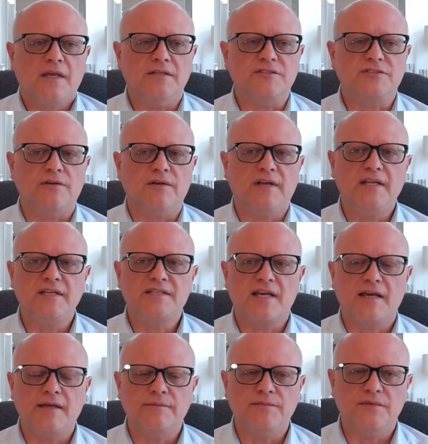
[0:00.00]
And so
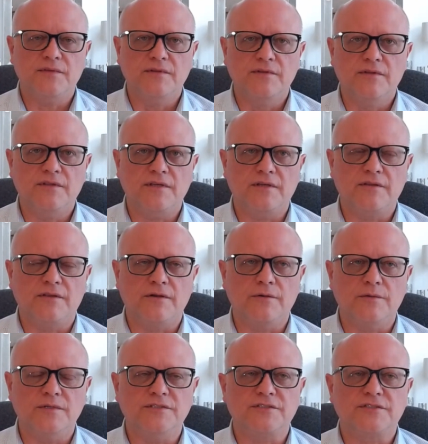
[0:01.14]
anytime there
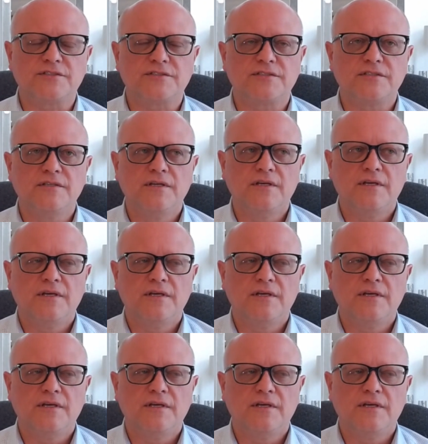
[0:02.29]
was